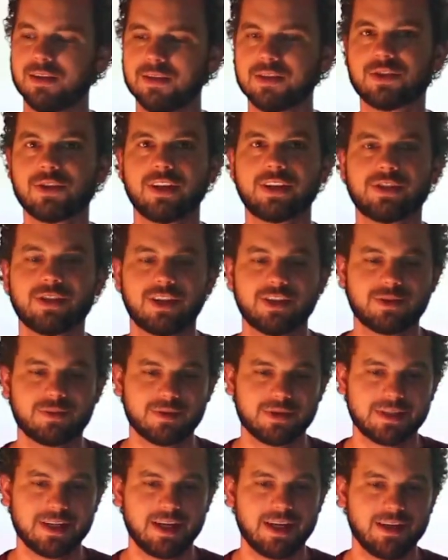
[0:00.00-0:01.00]
So like Josh
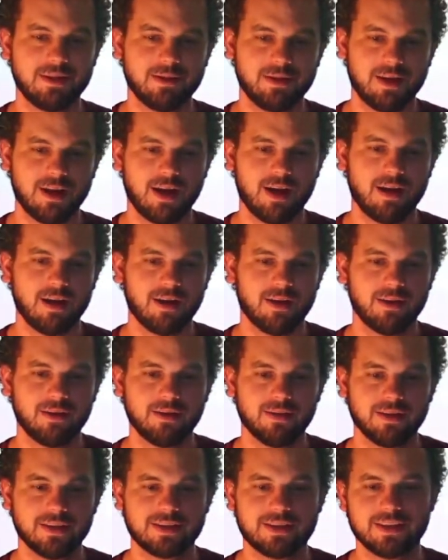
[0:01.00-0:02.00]
was saying,
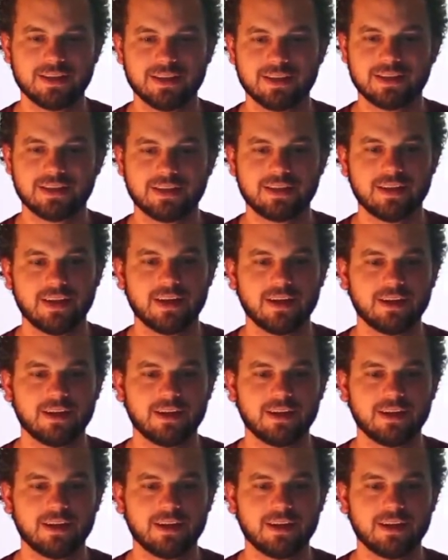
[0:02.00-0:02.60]
this is